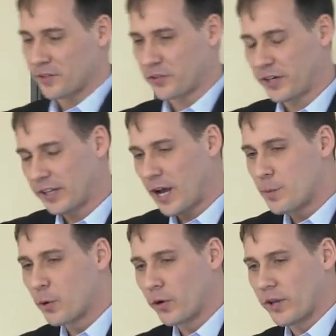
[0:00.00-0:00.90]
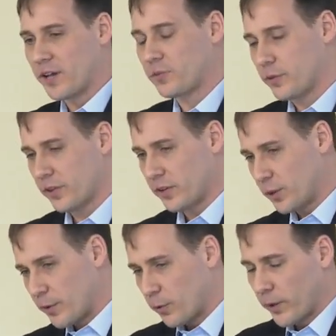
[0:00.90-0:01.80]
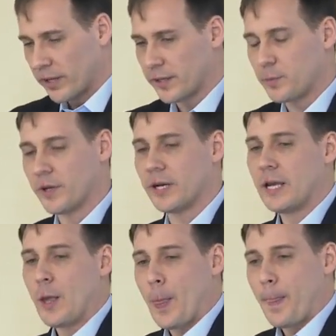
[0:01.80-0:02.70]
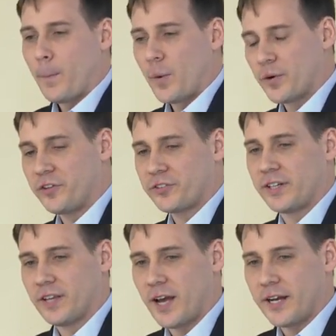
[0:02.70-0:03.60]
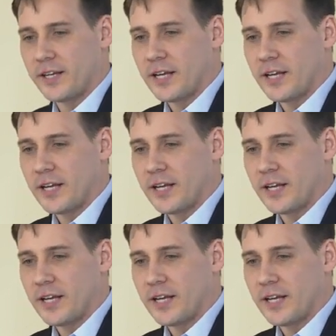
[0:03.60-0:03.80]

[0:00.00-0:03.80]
straight line more or less with a little bit of wiggling, but a pretty straight line.